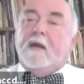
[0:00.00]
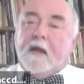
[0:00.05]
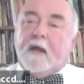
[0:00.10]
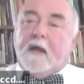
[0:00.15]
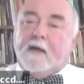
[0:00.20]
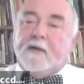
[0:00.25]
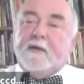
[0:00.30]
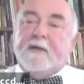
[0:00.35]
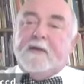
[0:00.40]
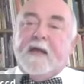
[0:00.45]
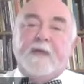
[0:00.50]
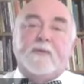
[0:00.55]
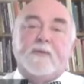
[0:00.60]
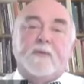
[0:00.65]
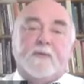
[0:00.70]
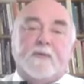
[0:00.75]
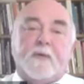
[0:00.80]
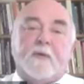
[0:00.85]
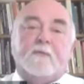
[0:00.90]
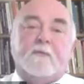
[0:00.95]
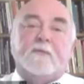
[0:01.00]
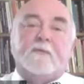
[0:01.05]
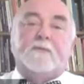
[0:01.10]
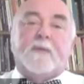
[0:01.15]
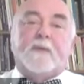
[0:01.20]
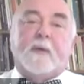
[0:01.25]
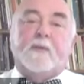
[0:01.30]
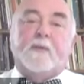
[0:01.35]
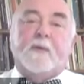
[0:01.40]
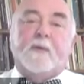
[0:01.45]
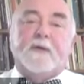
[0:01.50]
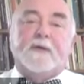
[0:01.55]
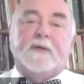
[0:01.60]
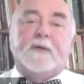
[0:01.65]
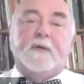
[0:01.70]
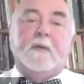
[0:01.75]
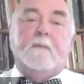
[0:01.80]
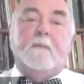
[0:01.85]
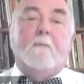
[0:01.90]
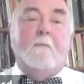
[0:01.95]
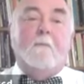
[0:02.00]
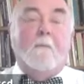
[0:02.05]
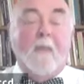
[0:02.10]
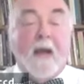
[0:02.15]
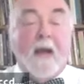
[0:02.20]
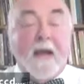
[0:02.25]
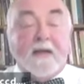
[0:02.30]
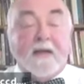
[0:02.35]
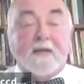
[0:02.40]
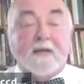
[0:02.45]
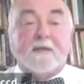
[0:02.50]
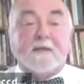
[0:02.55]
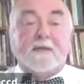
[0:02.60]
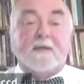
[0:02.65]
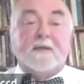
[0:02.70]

A good K through 12 preparation might